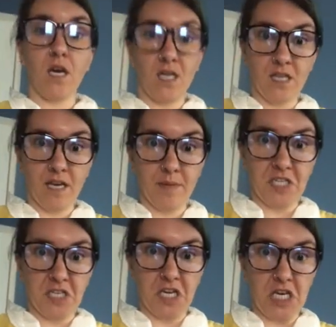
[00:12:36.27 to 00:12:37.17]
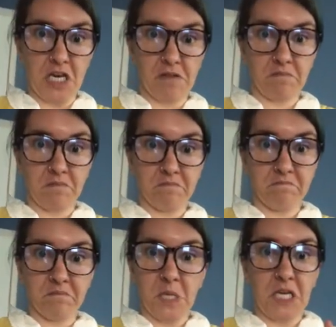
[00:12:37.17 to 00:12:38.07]
And let me tell you,
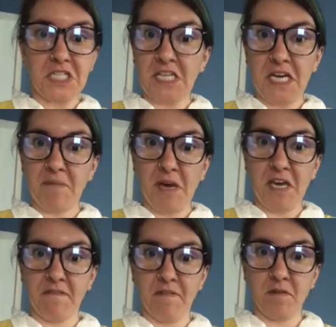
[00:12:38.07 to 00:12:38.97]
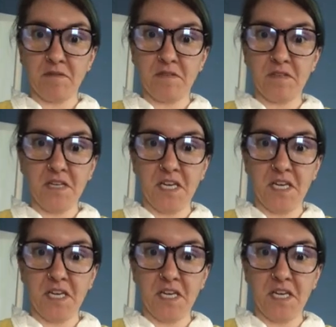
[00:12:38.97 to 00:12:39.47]
tying my headphones